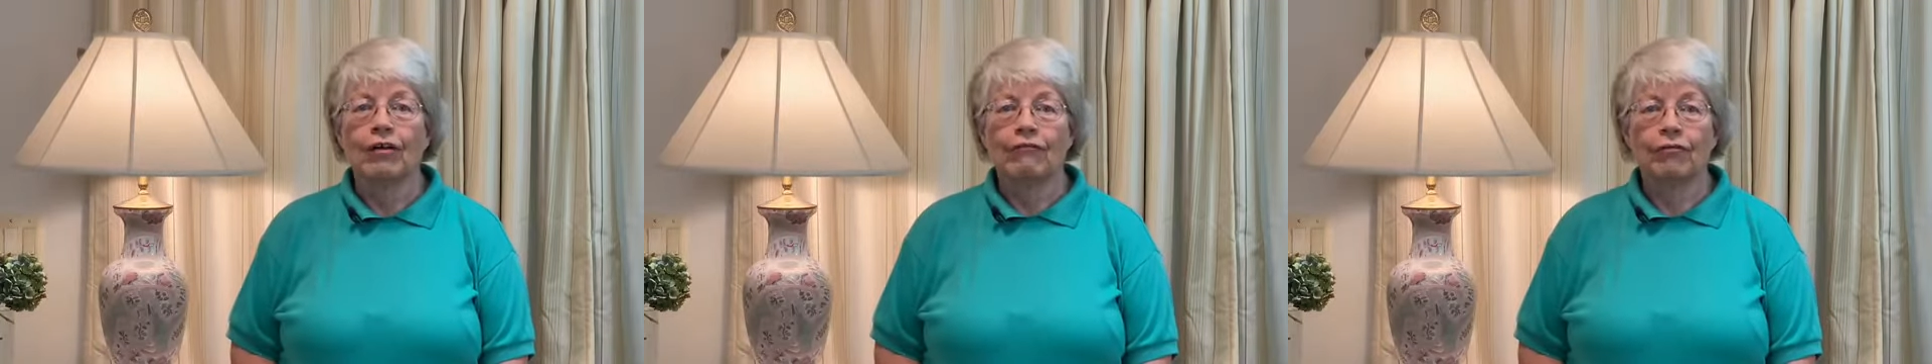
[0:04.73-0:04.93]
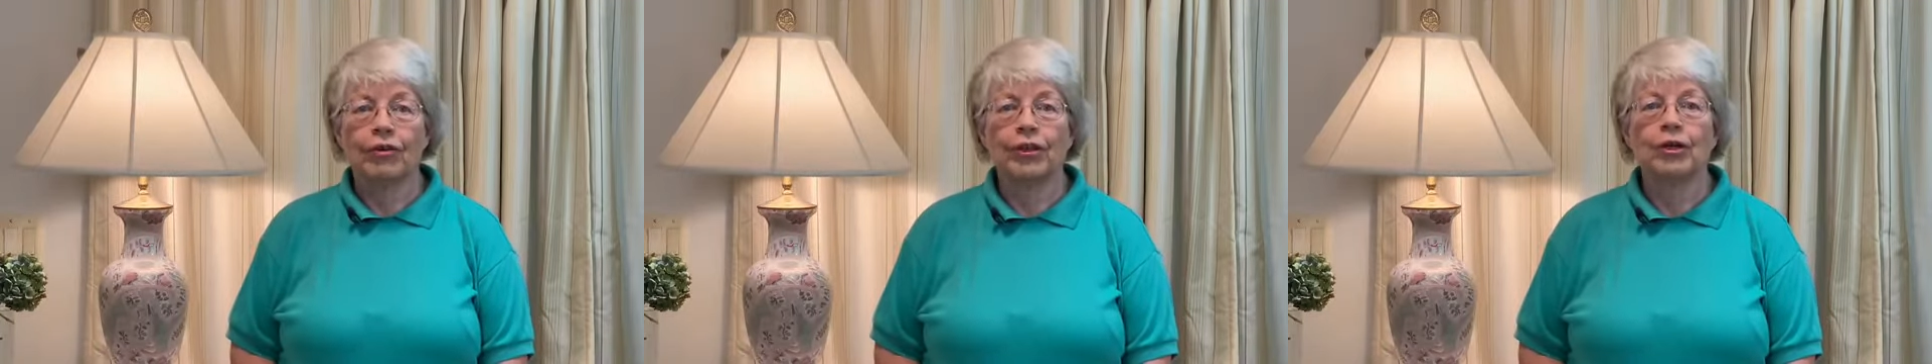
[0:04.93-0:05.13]

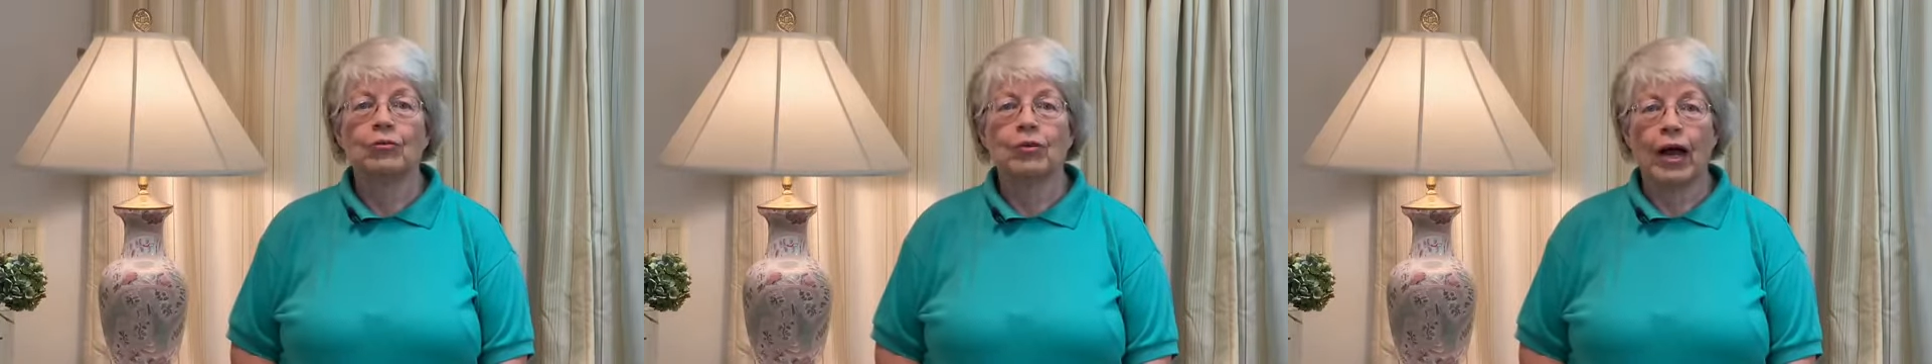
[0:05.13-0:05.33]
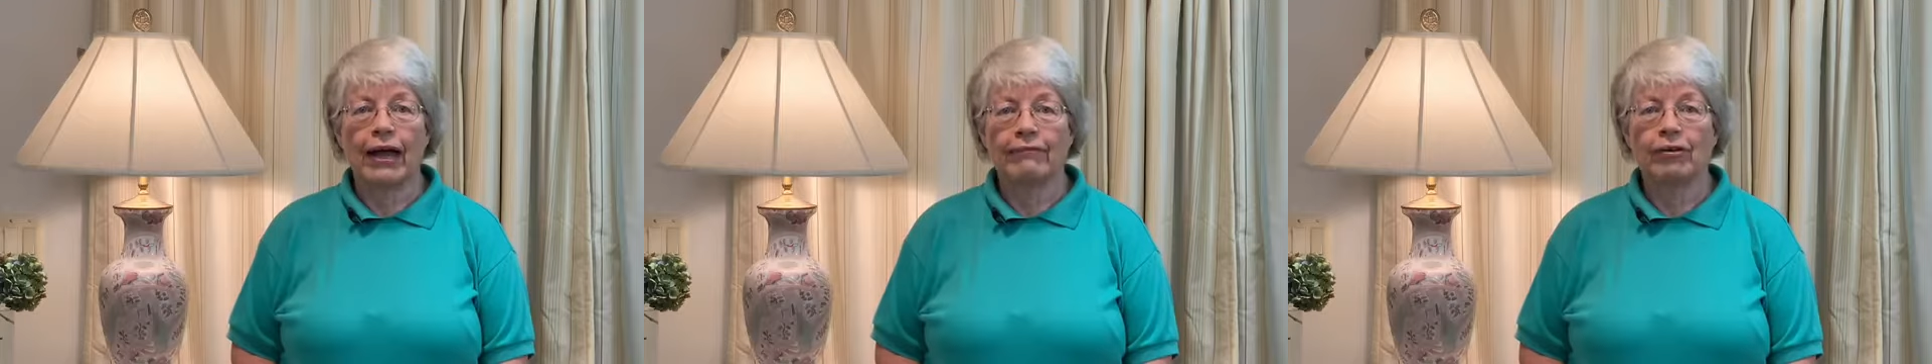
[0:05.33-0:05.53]
for the
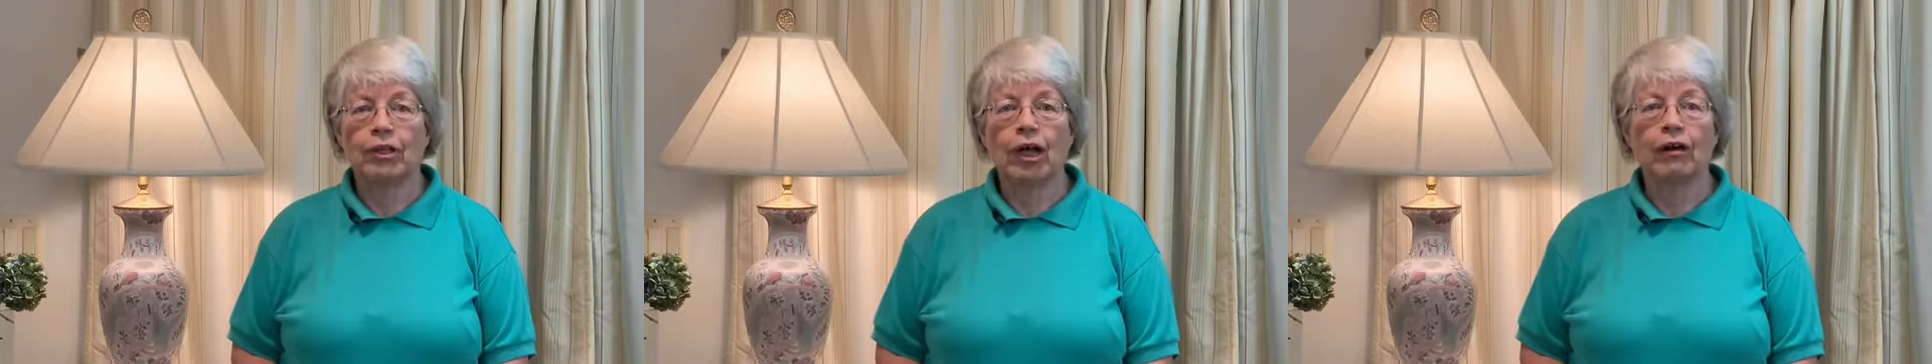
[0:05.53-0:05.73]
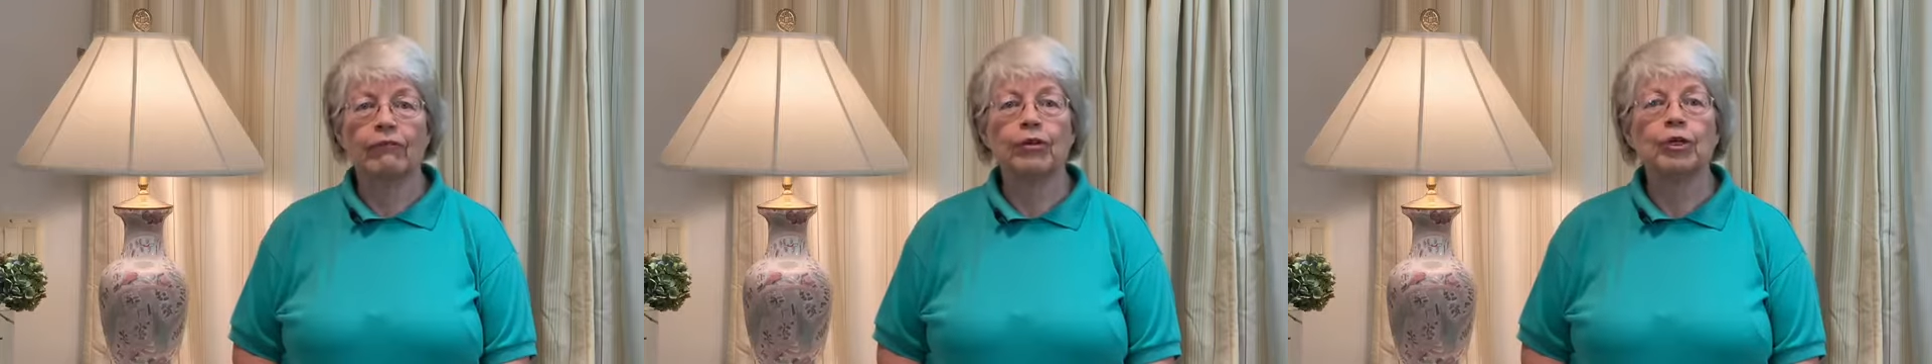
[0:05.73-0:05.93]
arrival
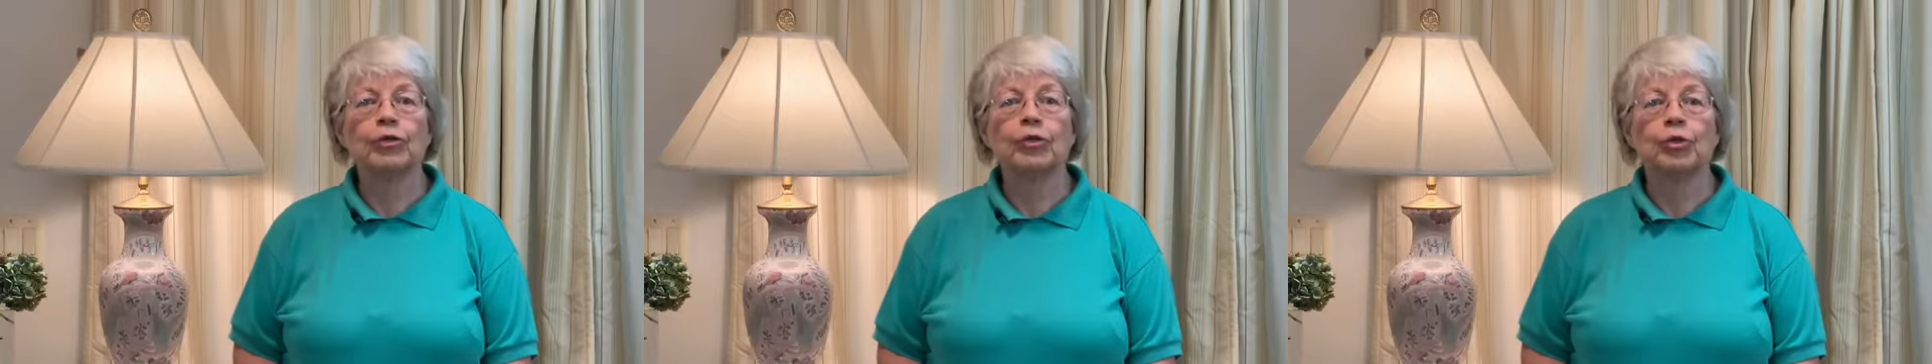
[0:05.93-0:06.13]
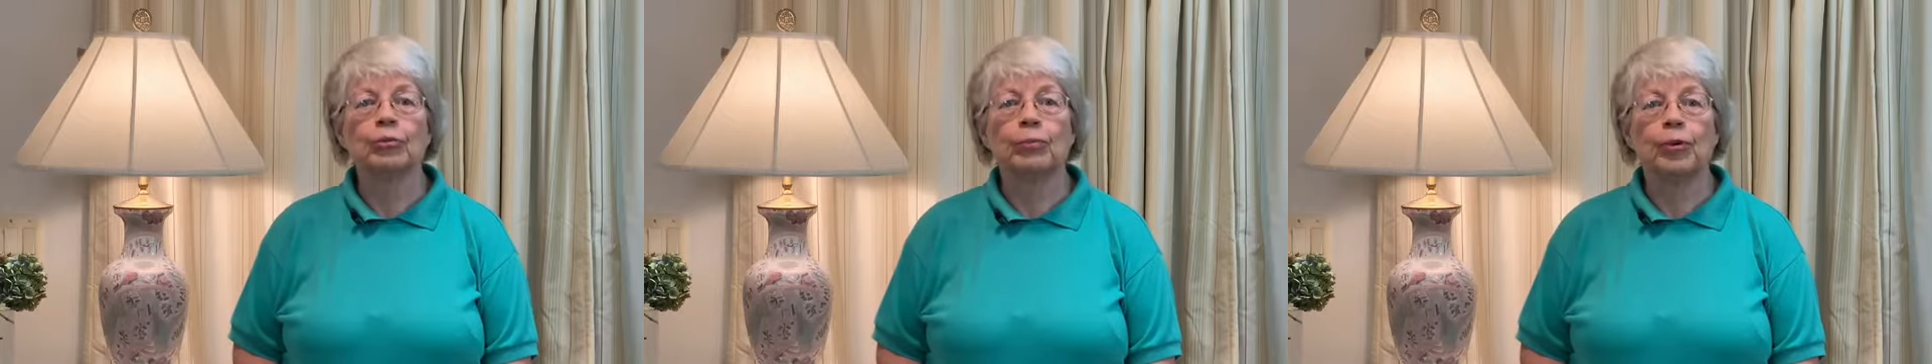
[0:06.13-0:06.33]
of your
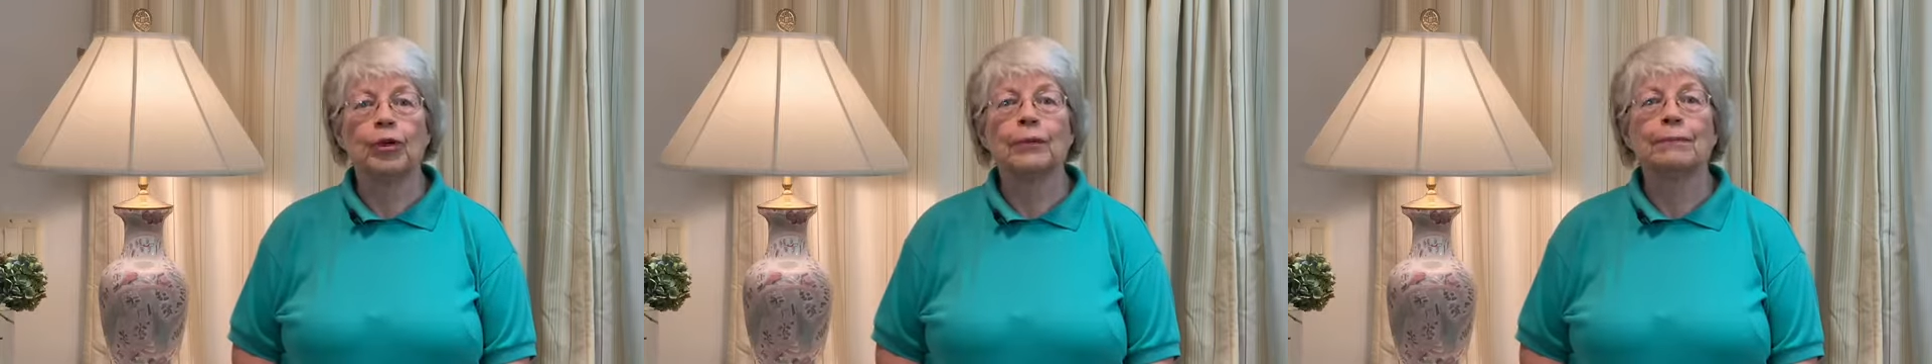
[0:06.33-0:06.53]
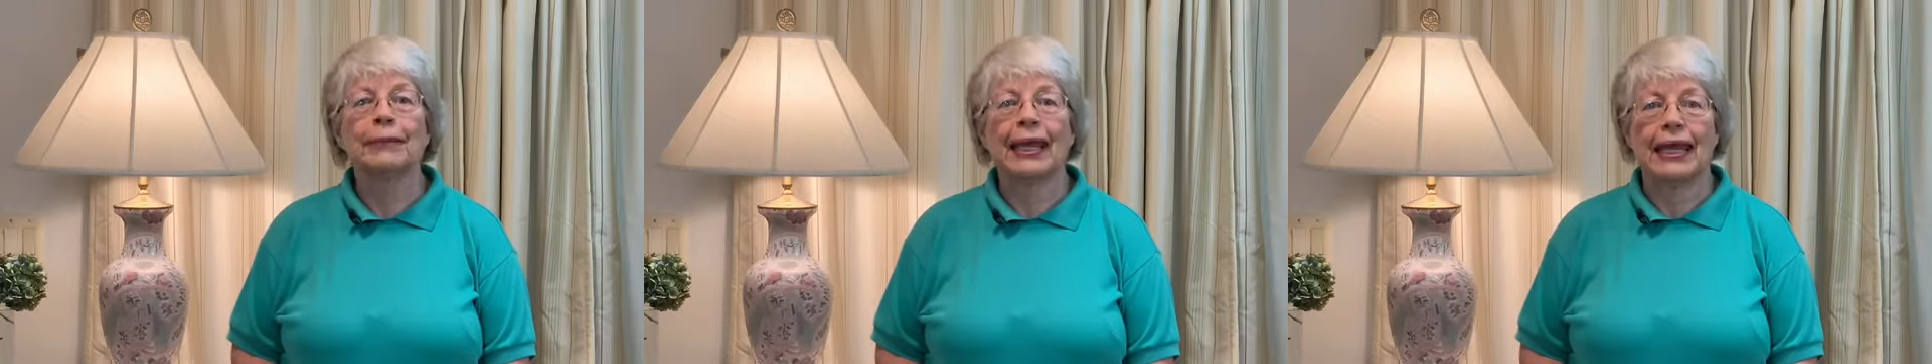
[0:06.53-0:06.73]

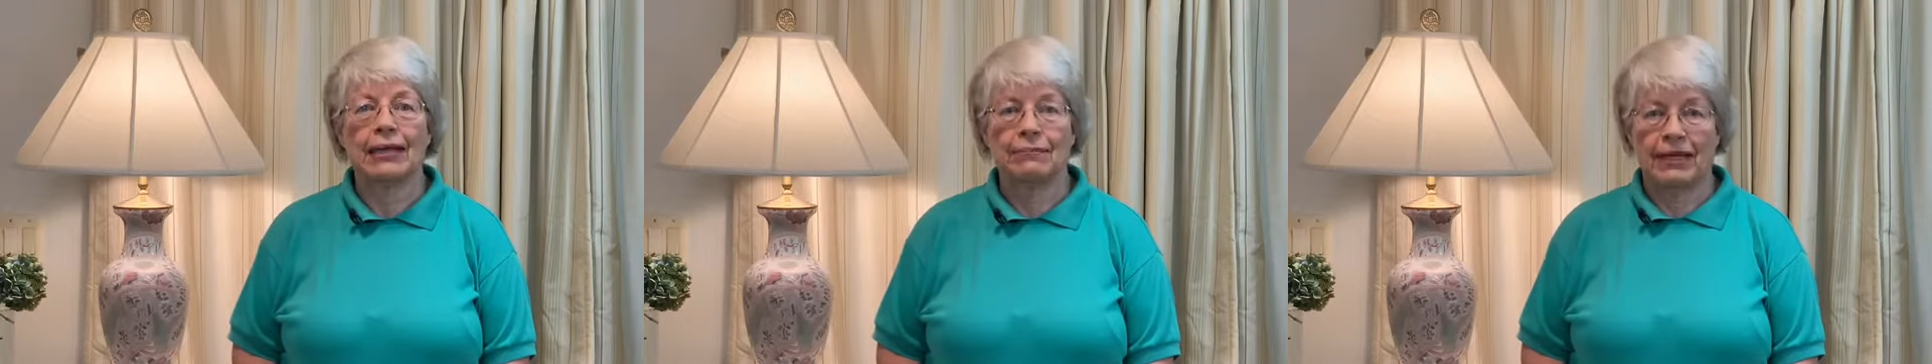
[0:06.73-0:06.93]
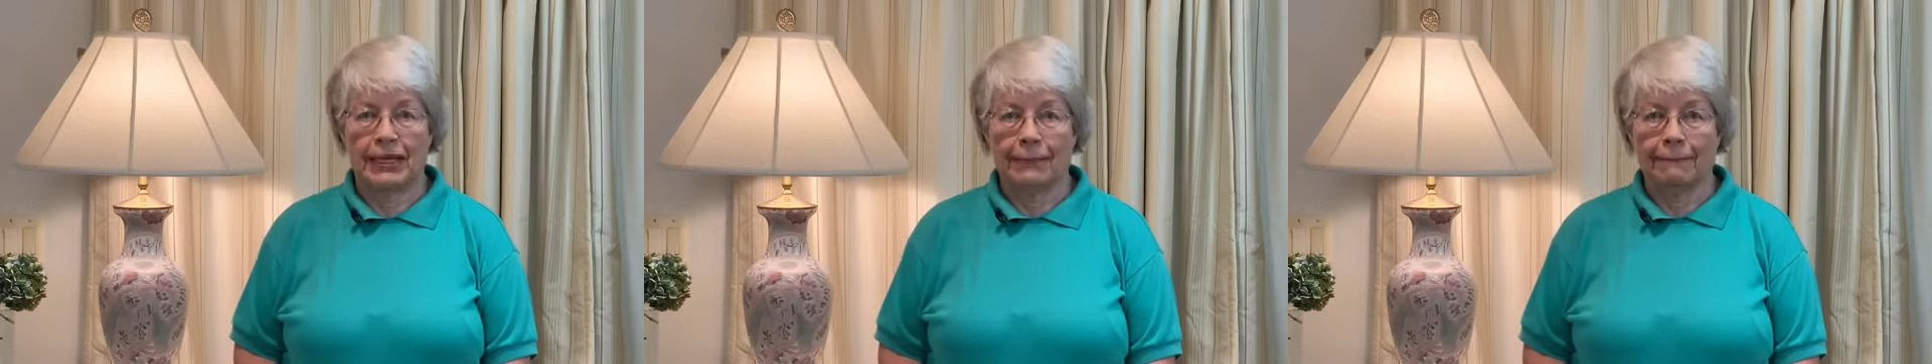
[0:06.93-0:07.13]
newborn
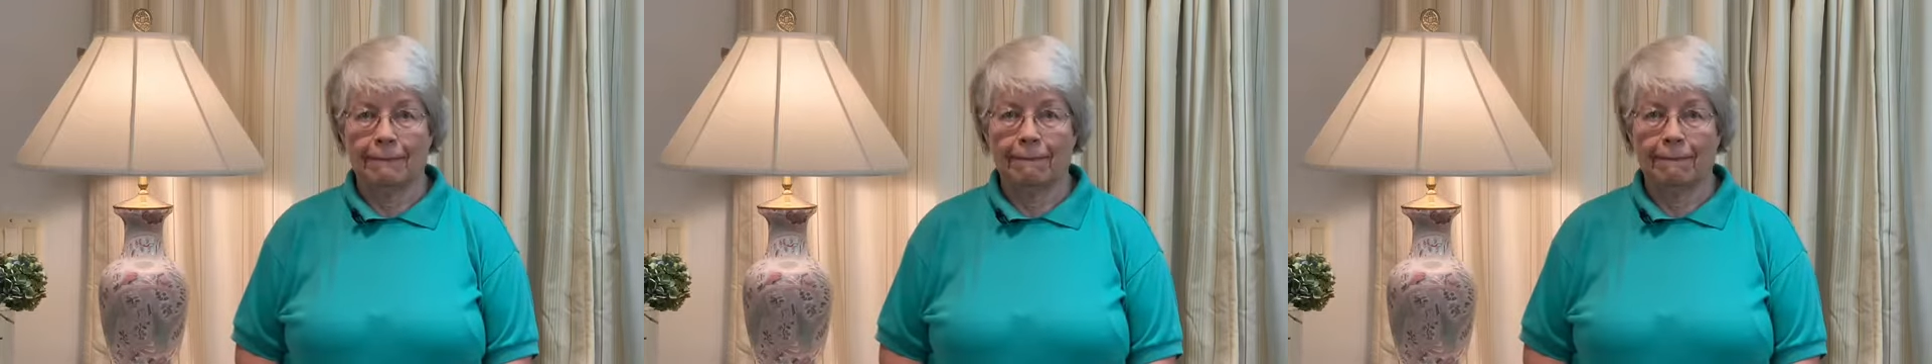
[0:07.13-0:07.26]
baby?